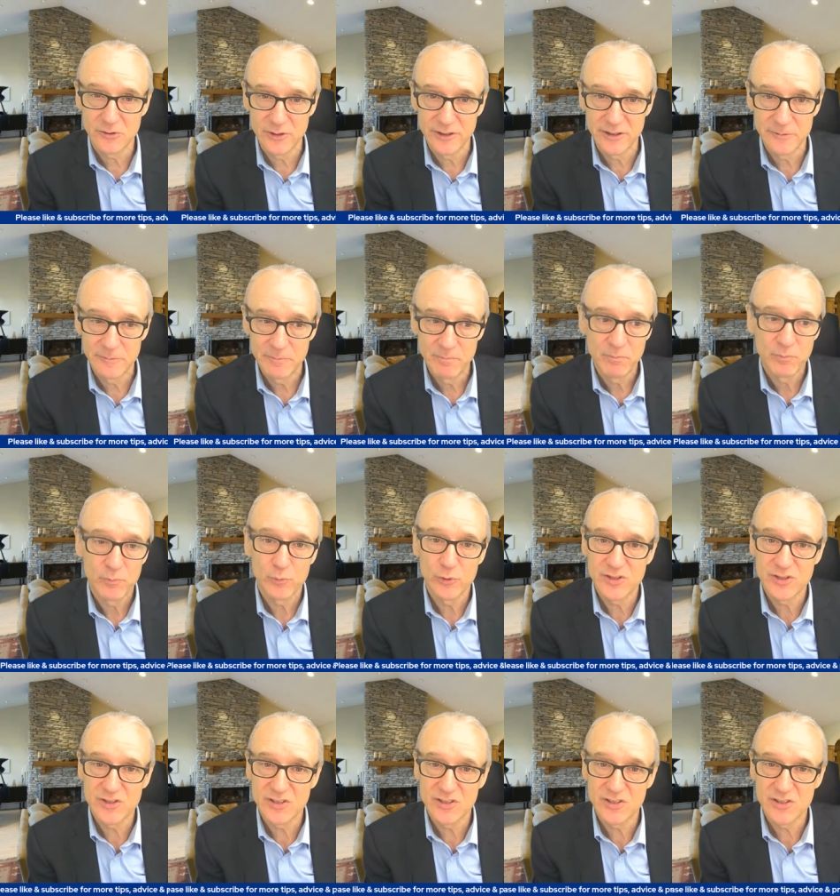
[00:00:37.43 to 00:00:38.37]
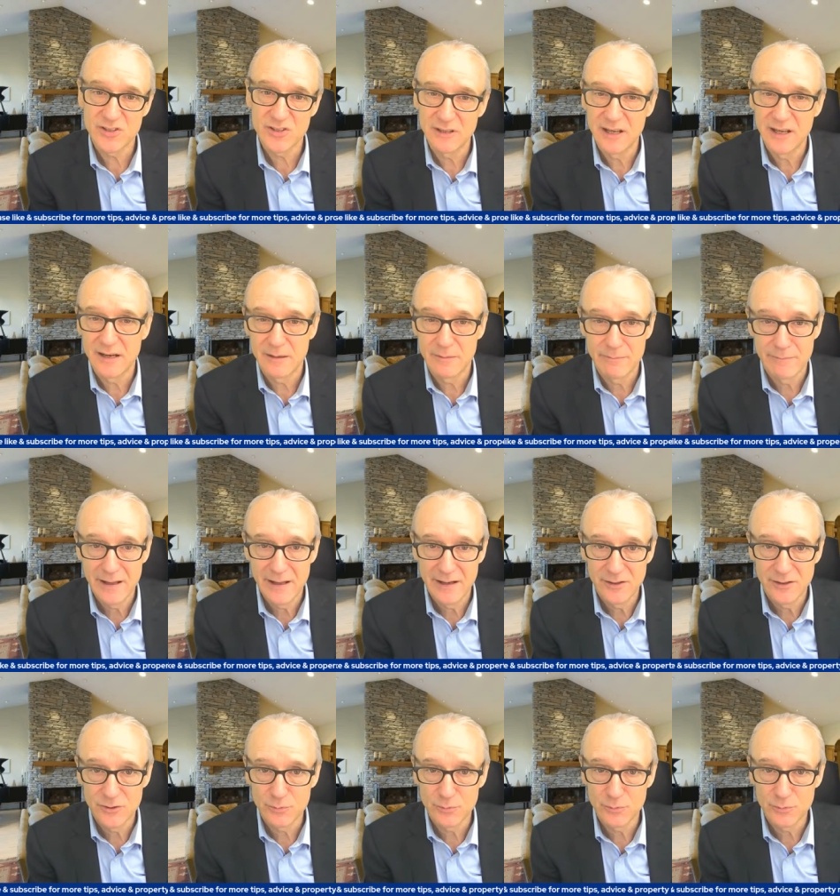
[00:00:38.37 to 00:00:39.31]
We sell, let and manage
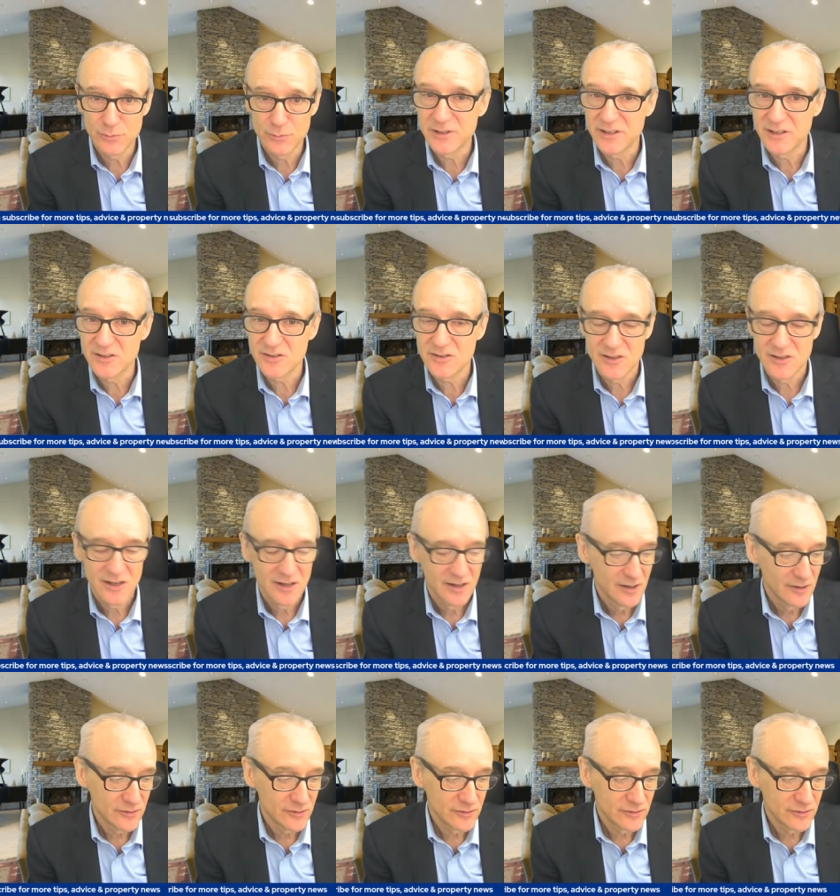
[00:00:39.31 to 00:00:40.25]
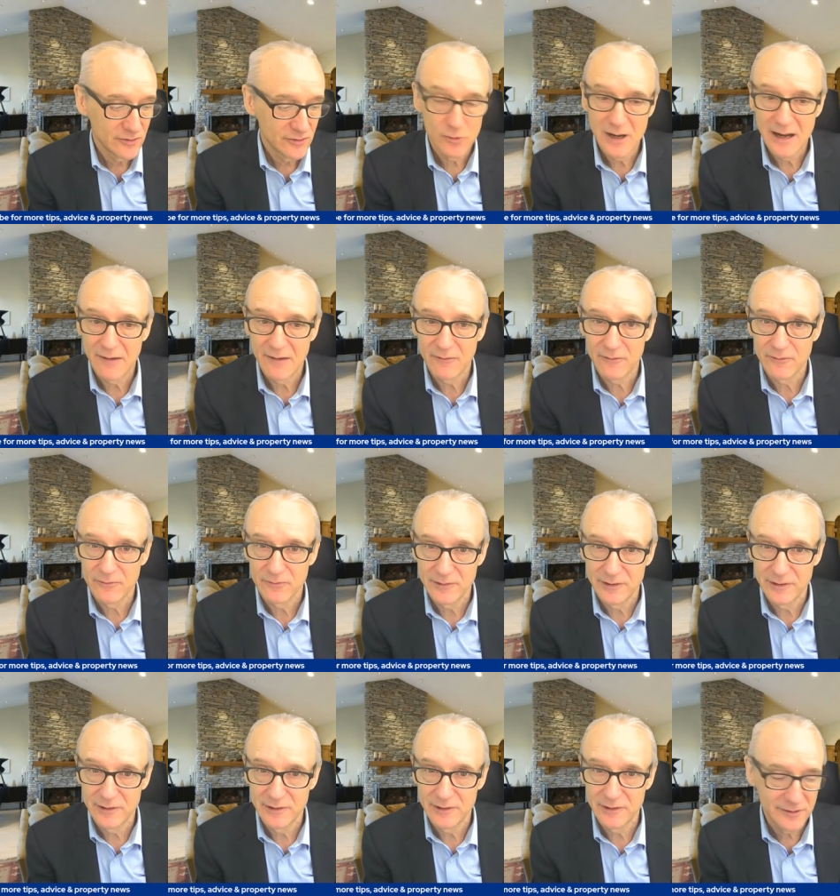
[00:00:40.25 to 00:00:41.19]
properties throughout
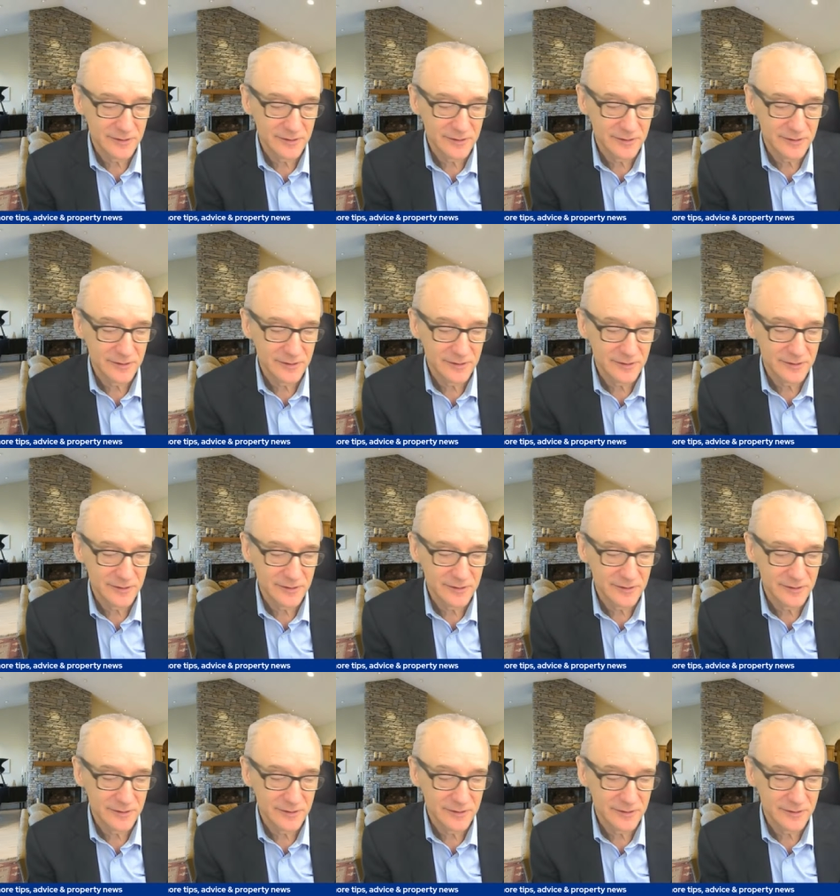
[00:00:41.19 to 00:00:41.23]
London